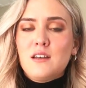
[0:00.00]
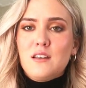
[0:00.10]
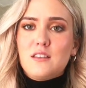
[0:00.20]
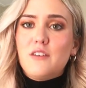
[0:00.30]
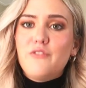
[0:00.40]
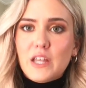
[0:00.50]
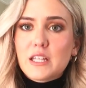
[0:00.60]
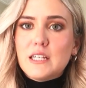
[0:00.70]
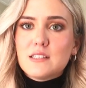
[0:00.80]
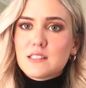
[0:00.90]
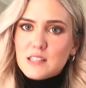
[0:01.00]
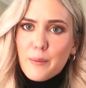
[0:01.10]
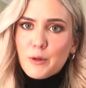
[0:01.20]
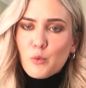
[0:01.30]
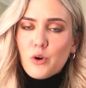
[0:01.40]
the villain,
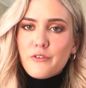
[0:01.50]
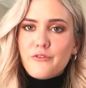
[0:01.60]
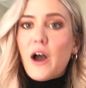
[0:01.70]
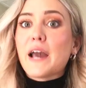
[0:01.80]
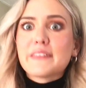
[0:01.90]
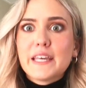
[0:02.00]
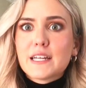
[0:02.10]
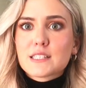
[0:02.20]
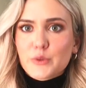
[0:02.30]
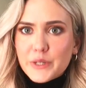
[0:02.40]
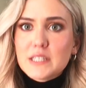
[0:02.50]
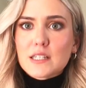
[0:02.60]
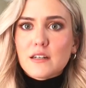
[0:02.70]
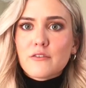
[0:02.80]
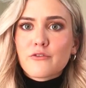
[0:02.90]
Steppenwolf, finally gets a
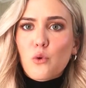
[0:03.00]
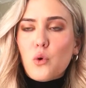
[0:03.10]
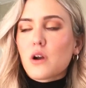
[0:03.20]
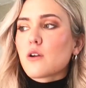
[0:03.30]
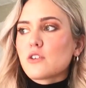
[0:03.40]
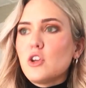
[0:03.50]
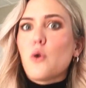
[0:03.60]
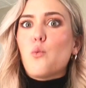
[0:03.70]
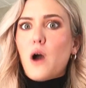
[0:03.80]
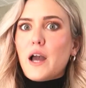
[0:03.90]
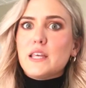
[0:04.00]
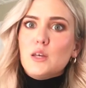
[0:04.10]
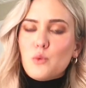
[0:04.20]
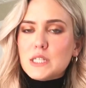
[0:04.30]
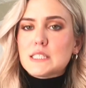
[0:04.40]
reason for, why
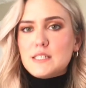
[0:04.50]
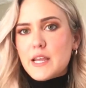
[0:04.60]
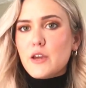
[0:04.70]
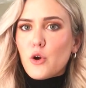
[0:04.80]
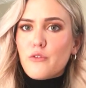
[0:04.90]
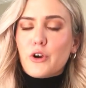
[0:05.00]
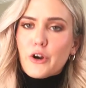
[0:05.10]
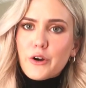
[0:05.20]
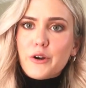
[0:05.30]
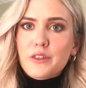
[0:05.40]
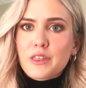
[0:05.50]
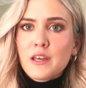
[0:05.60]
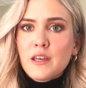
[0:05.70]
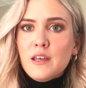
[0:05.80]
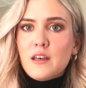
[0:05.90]
he wants to take over Earth.
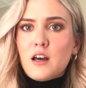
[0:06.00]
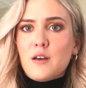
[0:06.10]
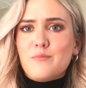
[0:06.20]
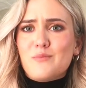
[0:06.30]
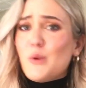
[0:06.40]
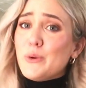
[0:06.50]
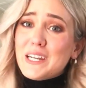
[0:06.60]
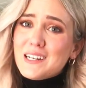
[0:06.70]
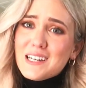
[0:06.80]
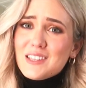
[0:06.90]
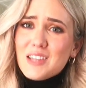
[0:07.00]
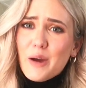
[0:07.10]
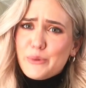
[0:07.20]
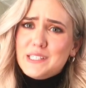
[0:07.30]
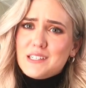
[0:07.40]
And we didn't get
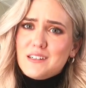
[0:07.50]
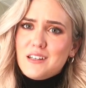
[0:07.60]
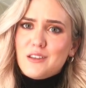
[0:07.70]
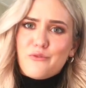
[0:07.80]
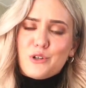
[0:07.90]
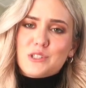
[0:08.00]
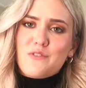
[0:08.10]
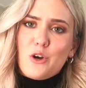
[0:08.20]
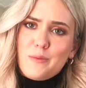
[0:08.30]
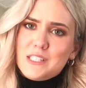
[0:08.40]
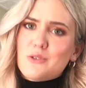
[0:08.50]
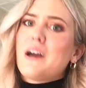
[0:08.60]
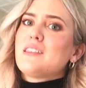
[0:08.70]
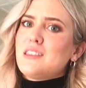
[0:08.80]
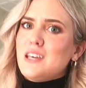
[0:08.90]
that reason in the first film, and so
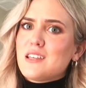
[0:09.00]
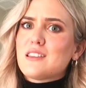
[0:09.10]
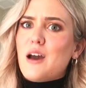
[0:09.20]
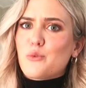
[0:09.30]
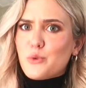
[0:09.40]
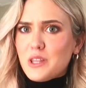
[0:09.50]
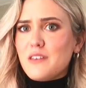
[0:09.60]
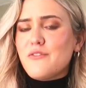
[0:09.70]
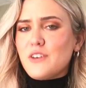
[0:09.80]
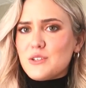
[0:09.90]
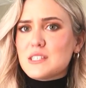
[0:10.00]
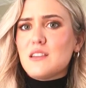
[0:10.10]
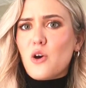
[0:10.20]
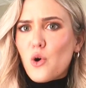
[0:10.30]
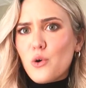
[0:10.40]
I think that really fills in
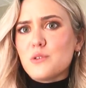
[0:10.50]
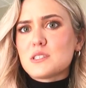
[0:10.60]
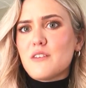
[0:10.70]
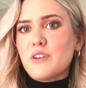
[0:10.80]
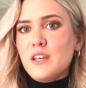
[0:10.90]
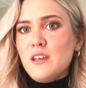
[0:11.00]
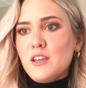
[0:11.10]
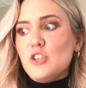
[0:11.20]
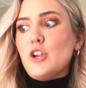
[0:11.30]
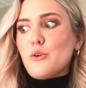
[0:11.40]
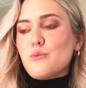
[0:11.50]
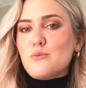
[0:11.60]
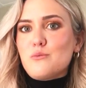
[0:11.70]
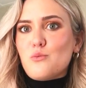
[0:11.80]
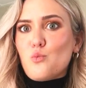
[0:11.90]
the holes of,
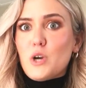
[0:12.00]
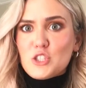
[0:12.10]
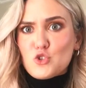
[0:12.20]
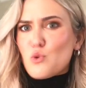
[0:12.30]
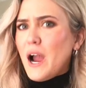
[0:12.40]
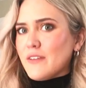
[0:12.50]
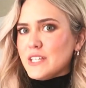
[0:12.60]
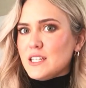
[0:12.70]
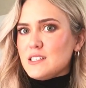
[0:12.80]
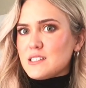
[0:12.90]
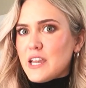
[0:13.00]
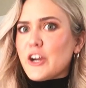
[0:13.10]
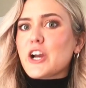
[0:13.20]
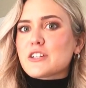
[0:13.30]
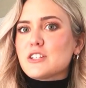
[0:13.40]
what's driving these
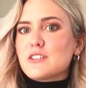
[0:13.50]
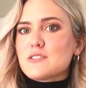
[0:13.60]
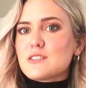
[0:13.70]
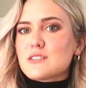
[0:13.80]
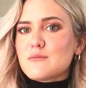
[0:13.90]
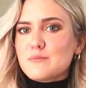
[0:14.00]
characters.